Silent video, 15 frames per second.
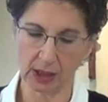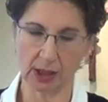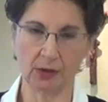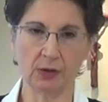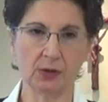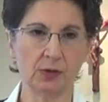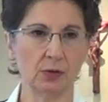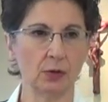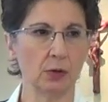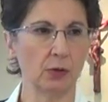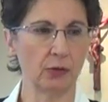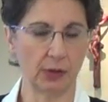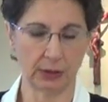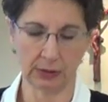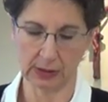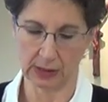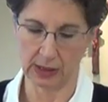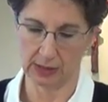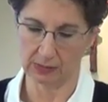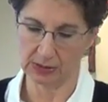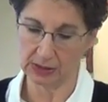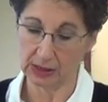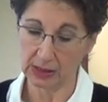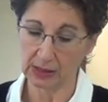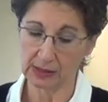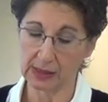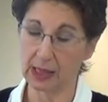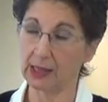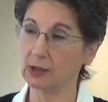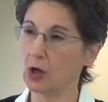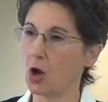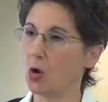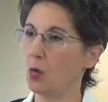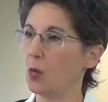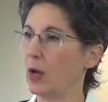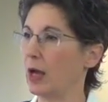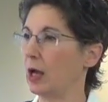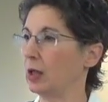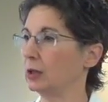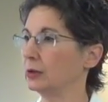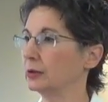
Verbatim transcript: on this earth at times. This I know well.